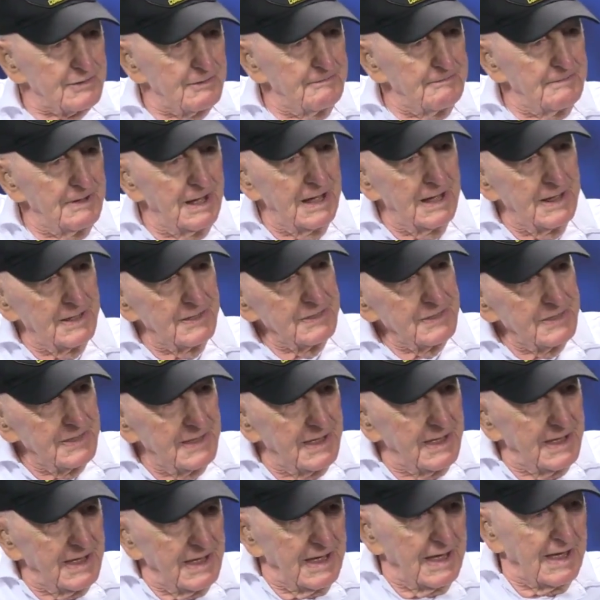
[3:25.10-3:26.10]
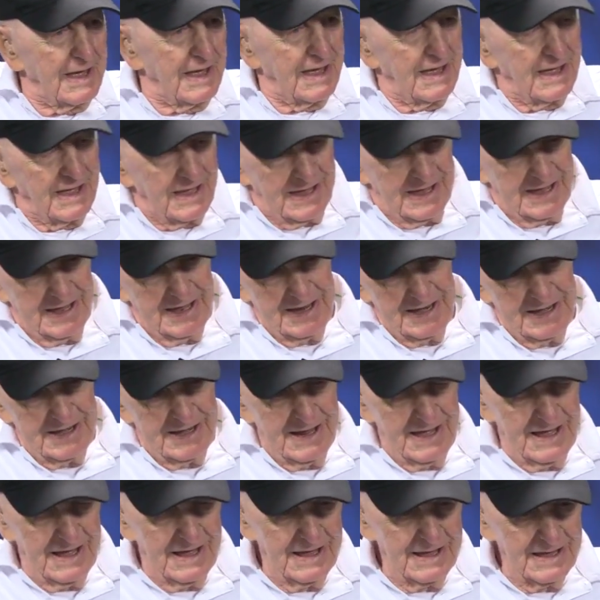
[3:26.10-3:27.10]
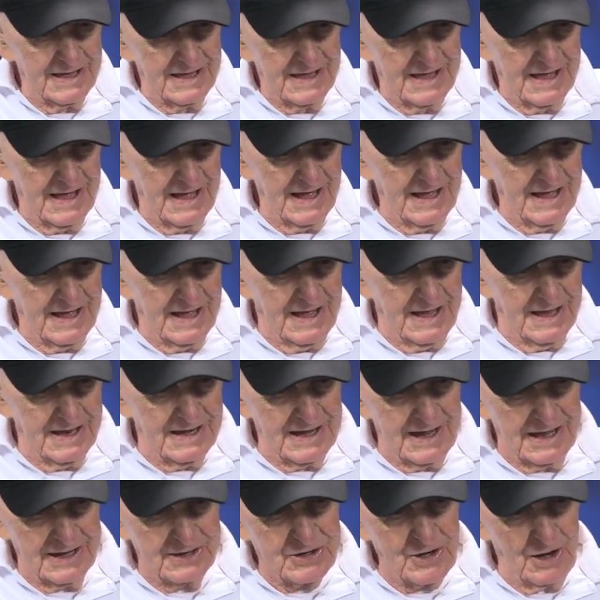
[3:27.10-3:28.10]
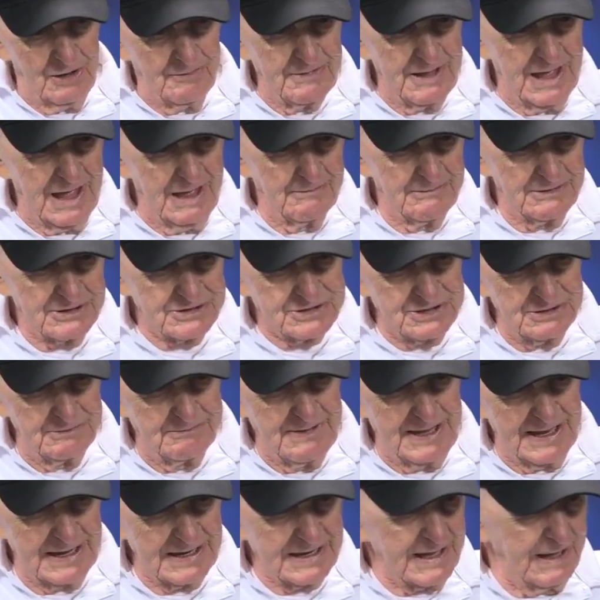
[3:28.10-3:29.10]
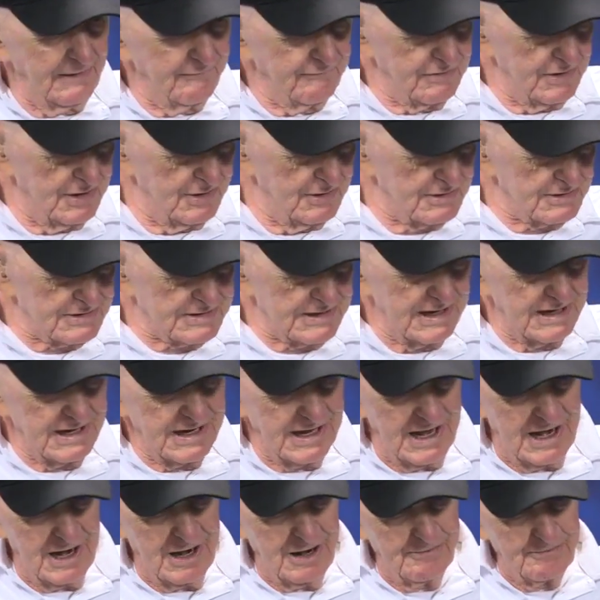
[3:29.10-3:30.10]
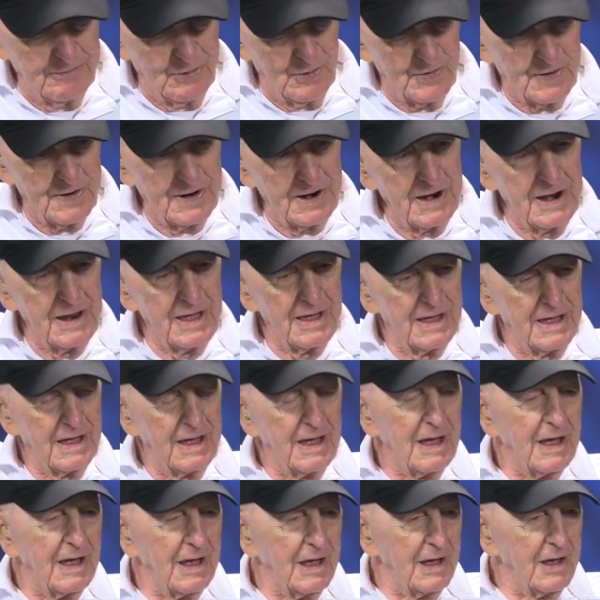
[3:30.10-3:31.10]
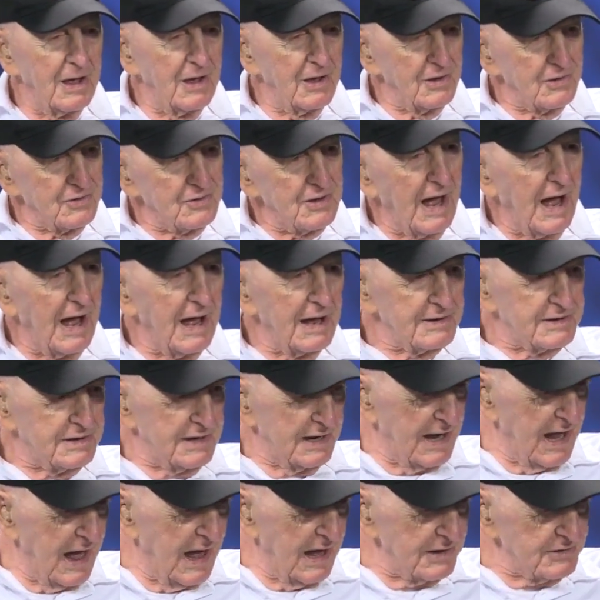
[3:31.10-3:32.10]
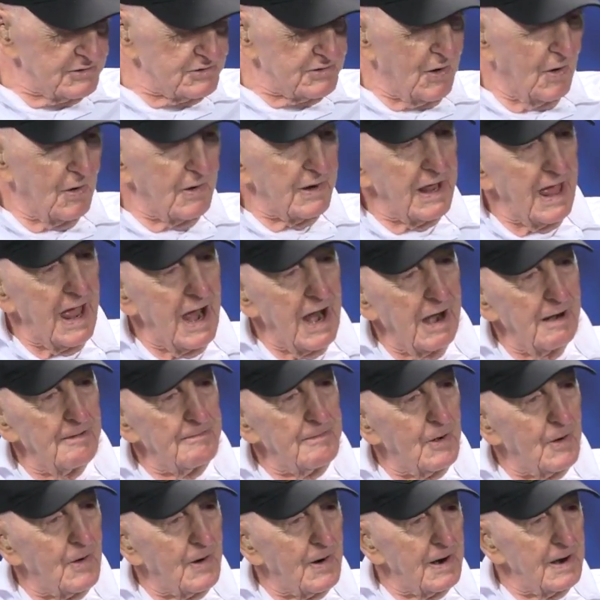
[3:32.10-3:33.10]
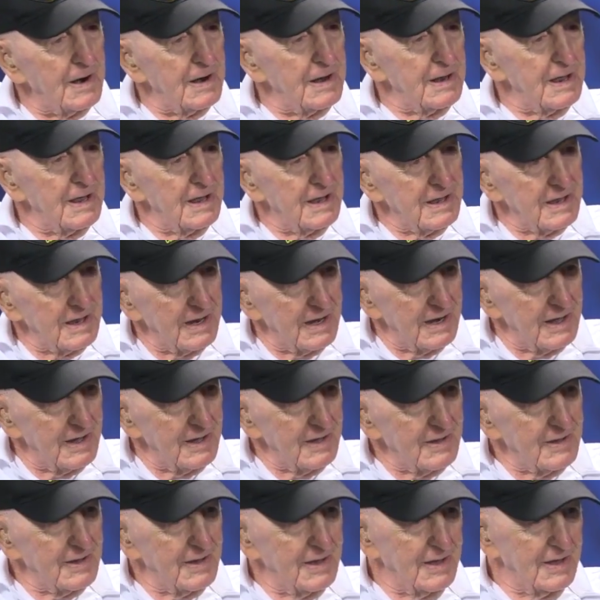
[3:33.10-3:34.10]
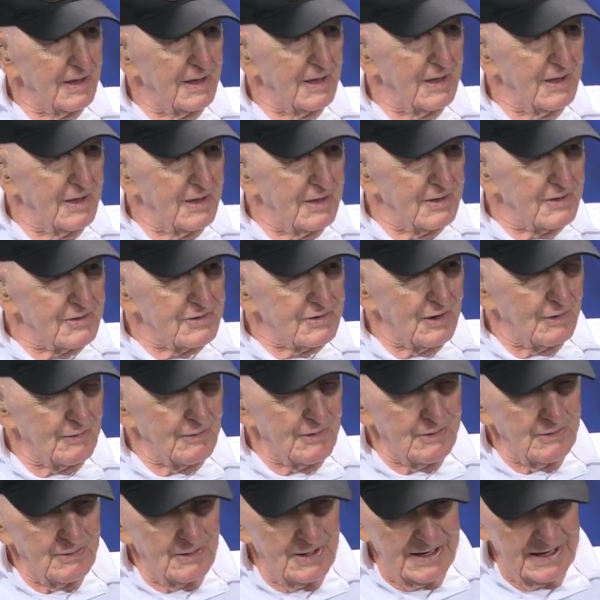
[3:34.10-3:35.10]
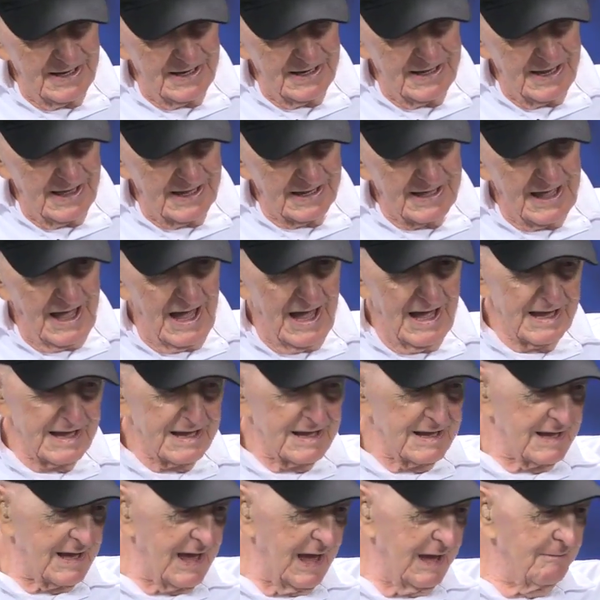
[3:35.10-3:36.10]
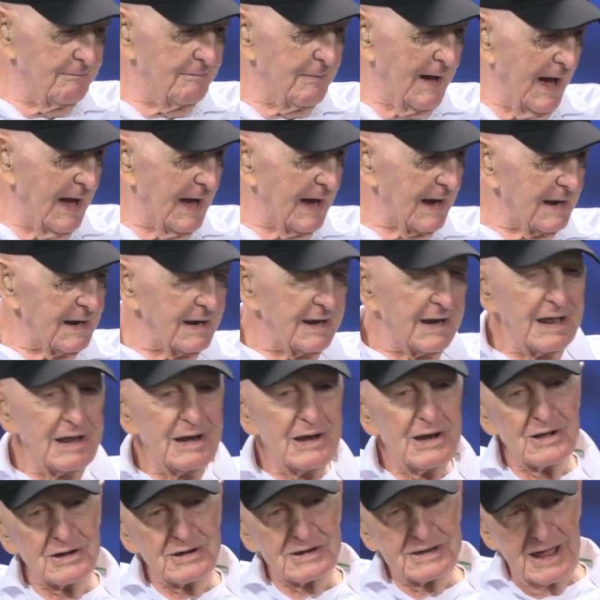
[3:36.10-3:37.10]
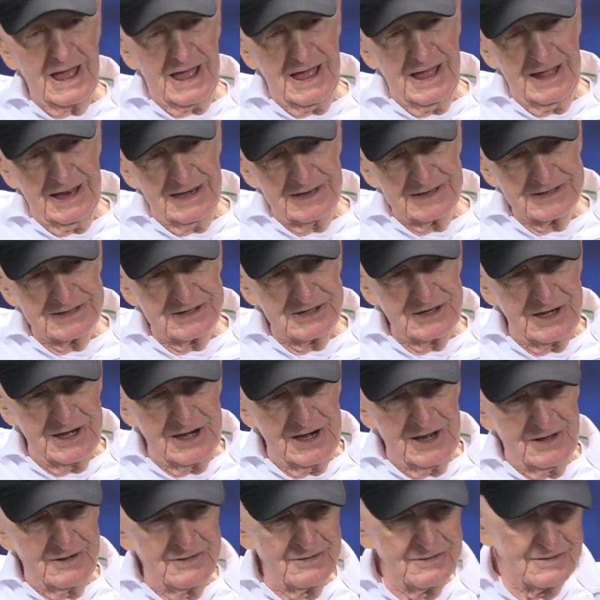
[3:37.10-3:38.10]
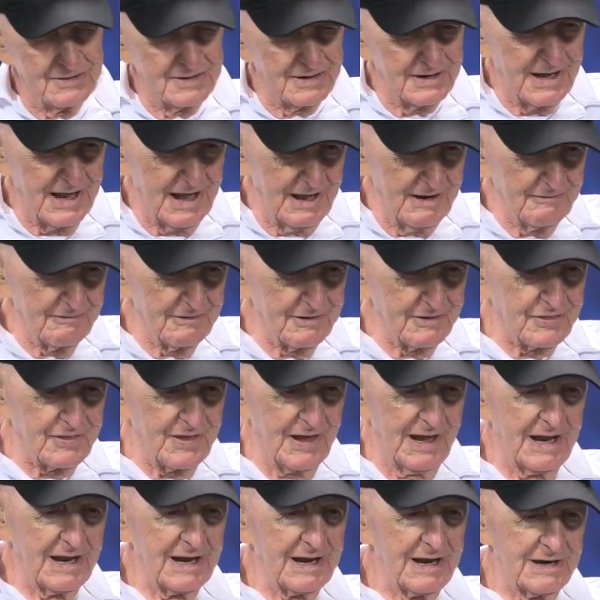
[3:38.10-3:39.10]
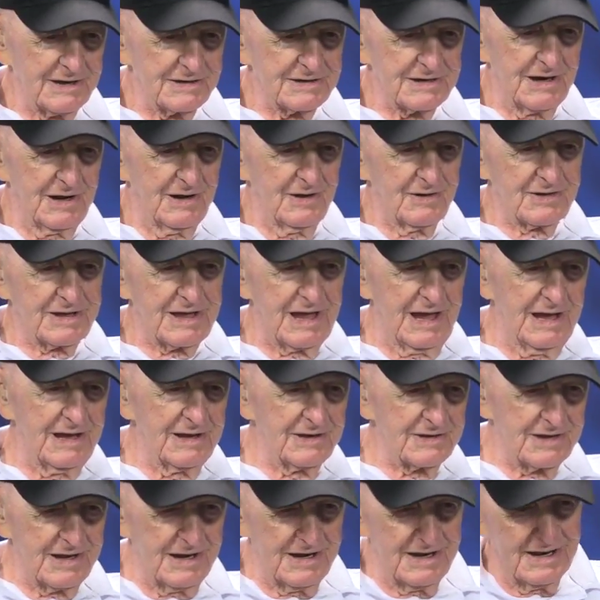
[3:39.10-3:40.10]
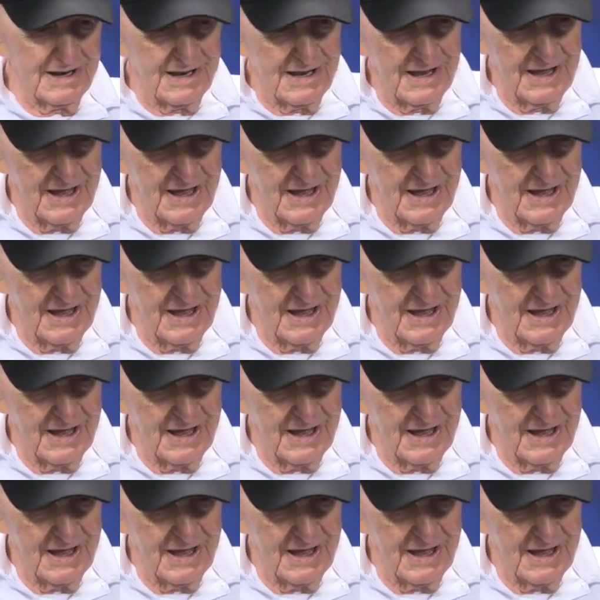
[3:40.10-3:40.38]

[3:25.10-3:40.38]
a month. And they told me how much you make if you was in the airborne. So I said, I'll join the airborne, you know. So we went, that guy came back and he looked at us, you know, and everything. He said, okay. He said,